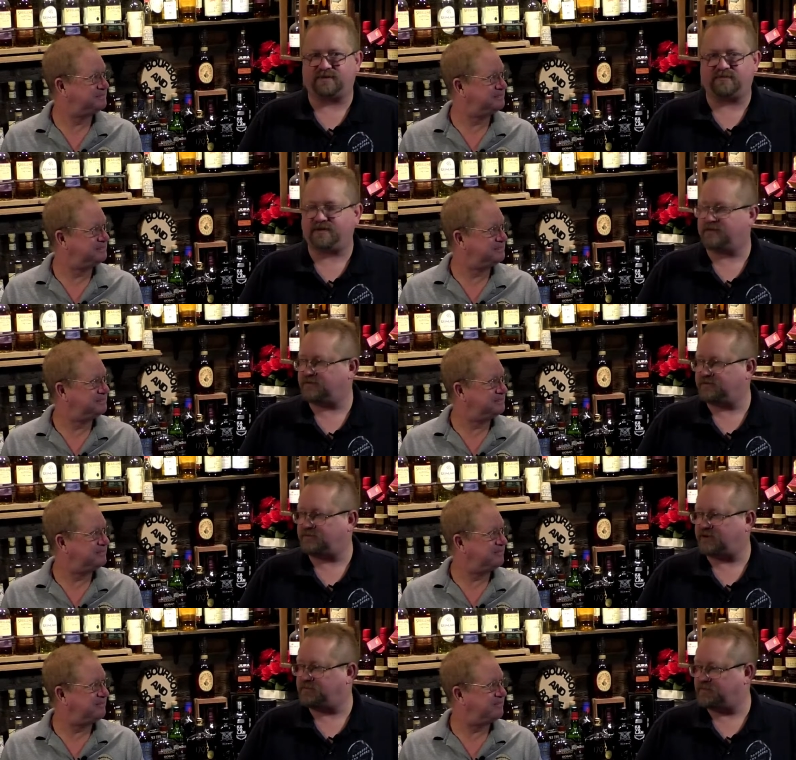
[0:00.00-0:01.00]
Speaker 1: be with you,
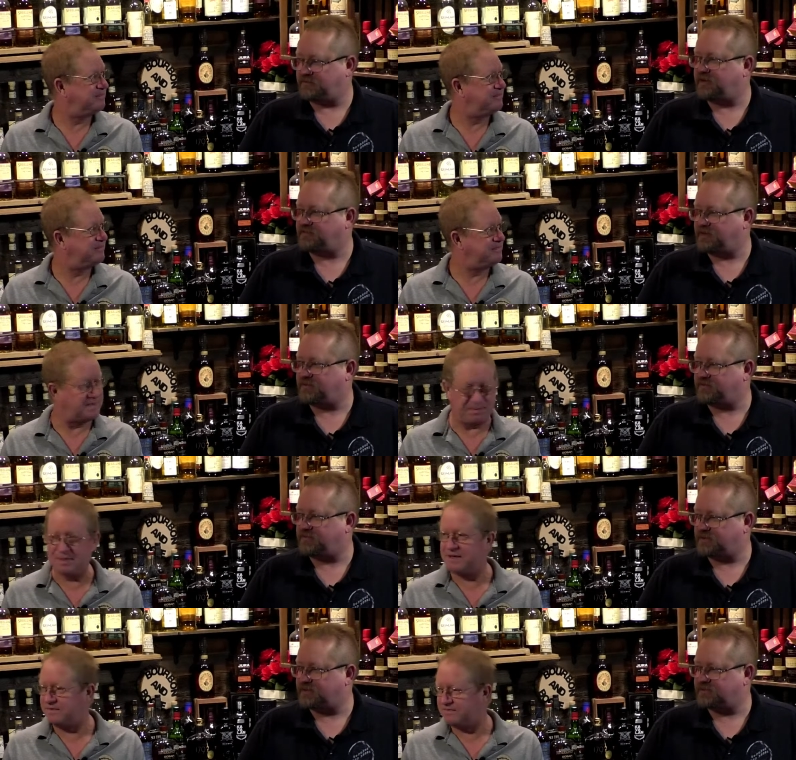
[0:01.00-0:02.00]
right? Right, May the
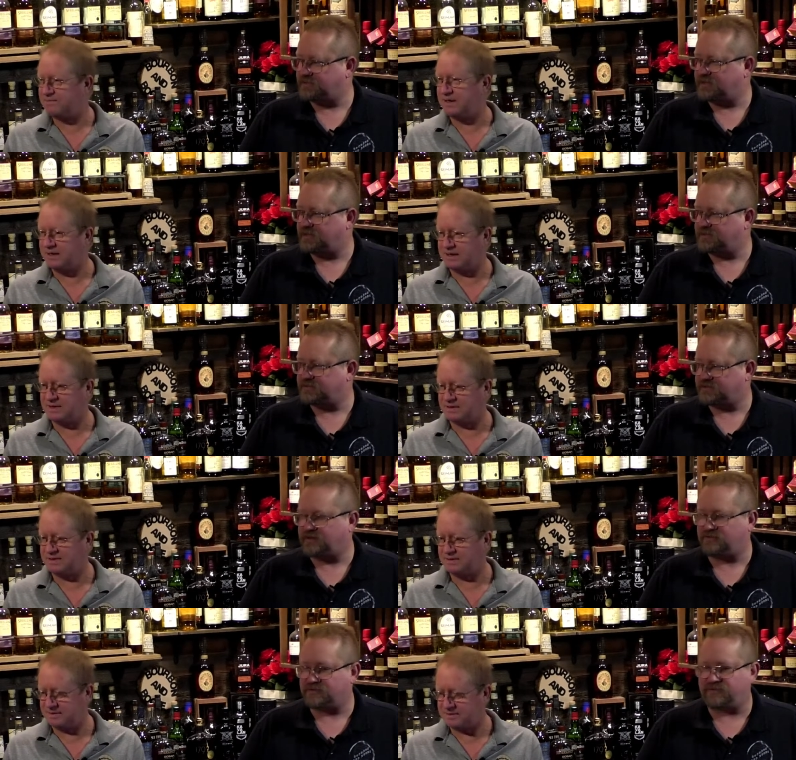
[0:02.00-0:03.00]
4th? May, Today's yeah.
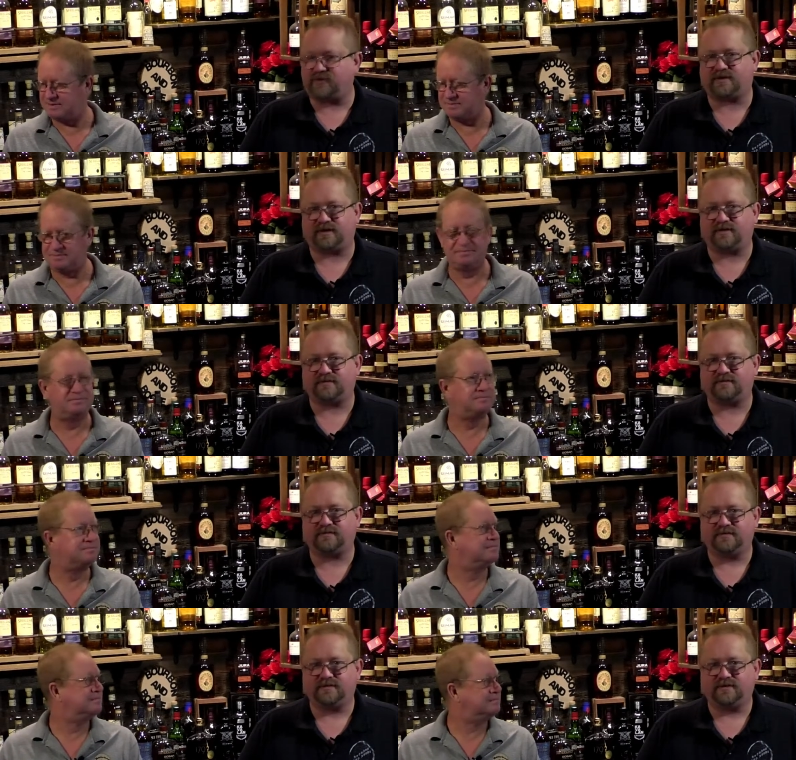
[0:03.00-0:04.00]
Star Wars 4th Day.
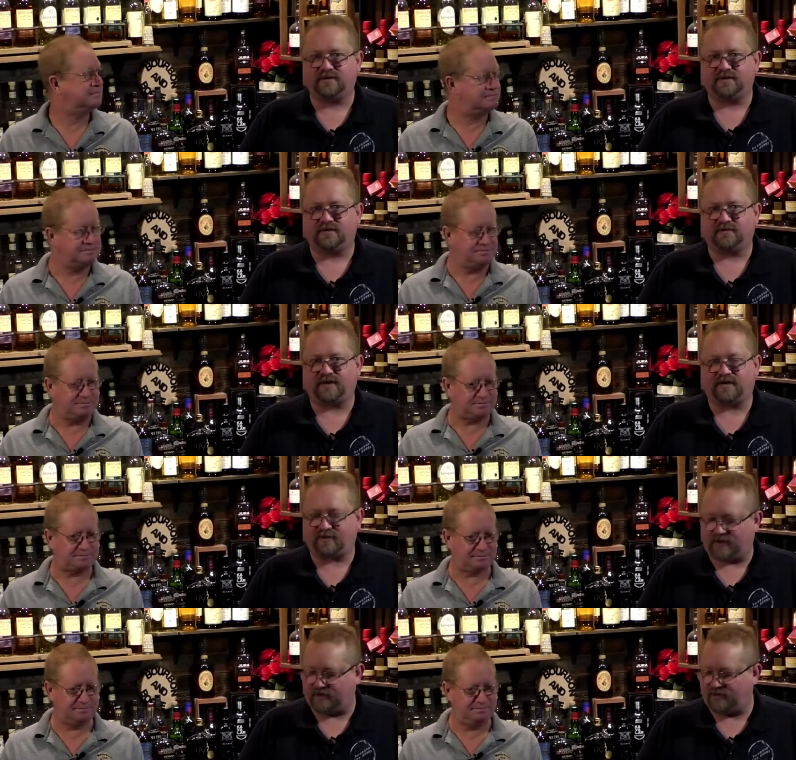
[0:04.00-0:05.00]

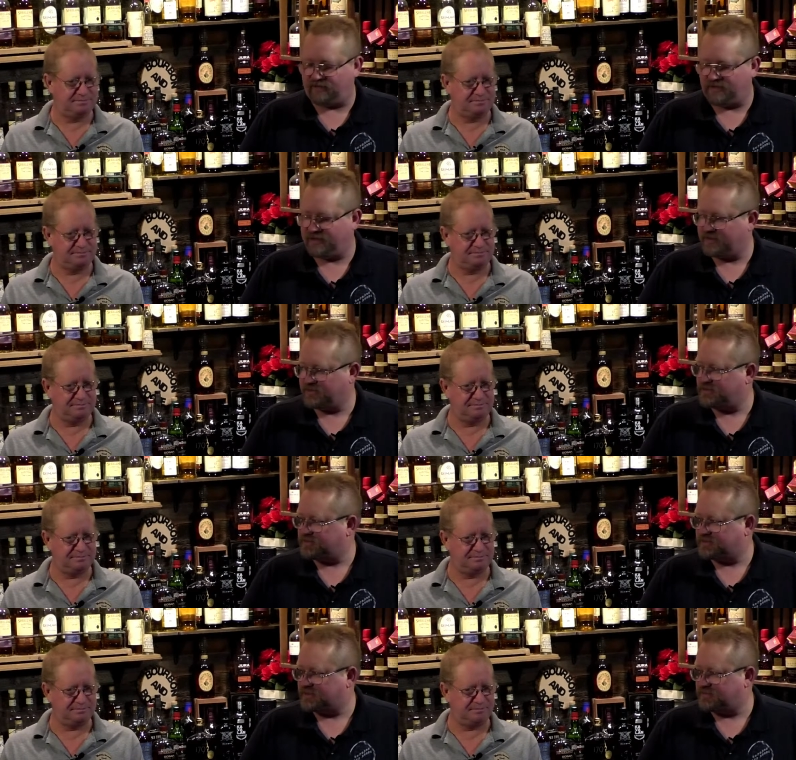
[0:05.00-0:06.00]
Whatever. I don't have anything
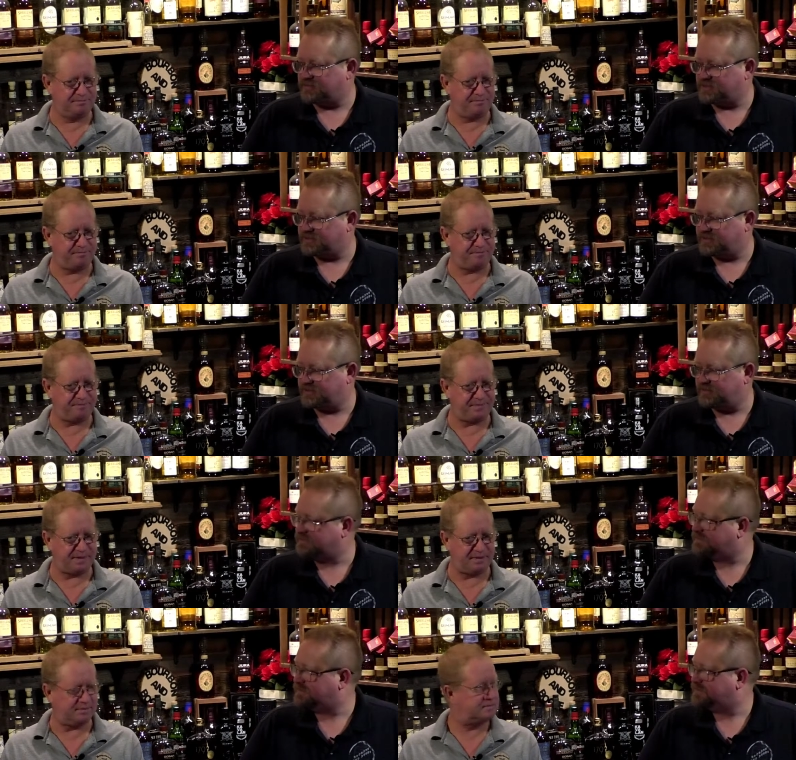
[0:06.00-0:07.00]
cool Star Warsy.
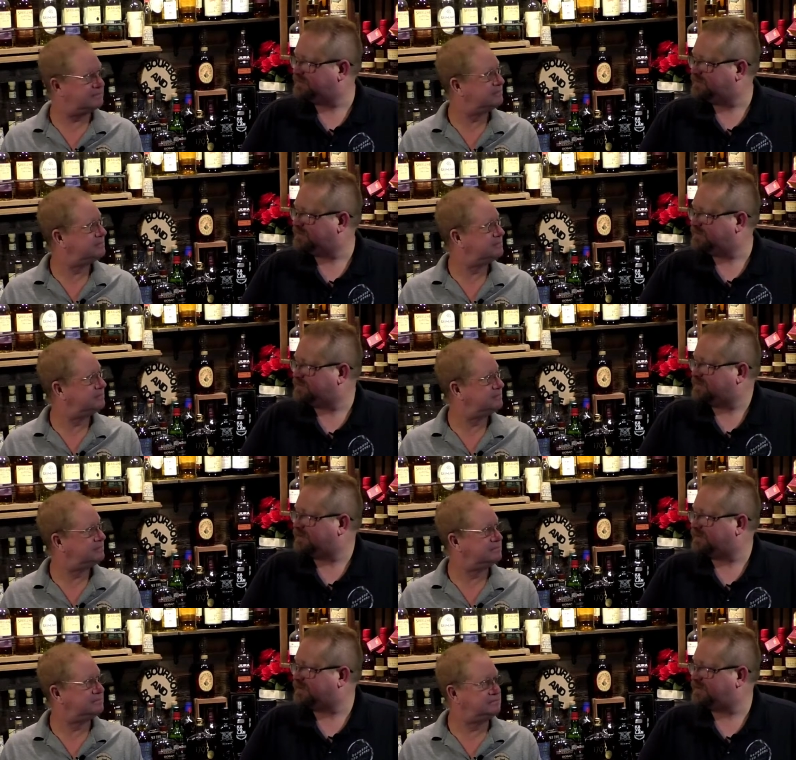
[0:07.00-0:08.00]

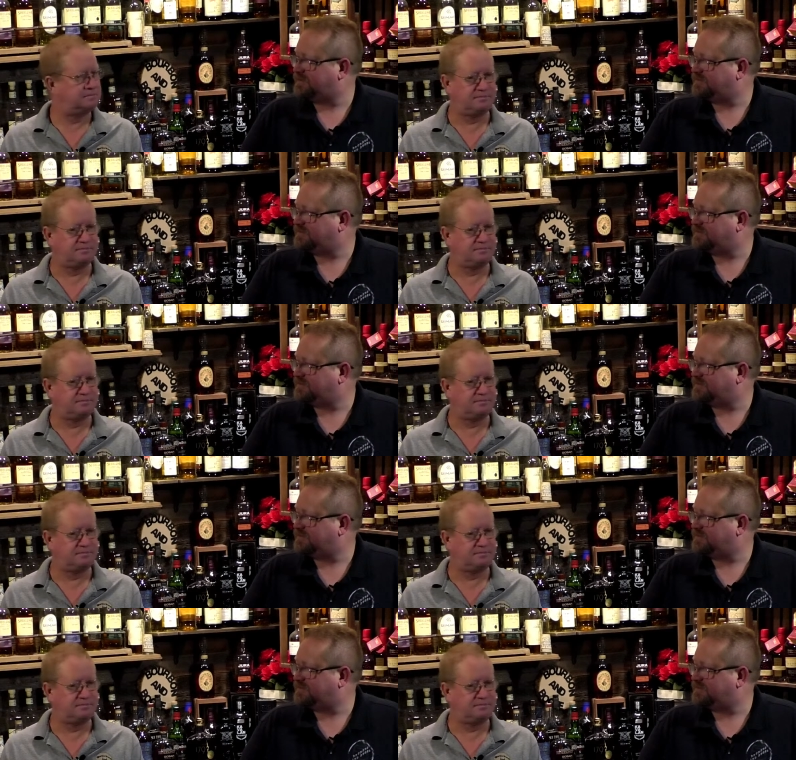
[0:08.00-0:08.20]
Sorry.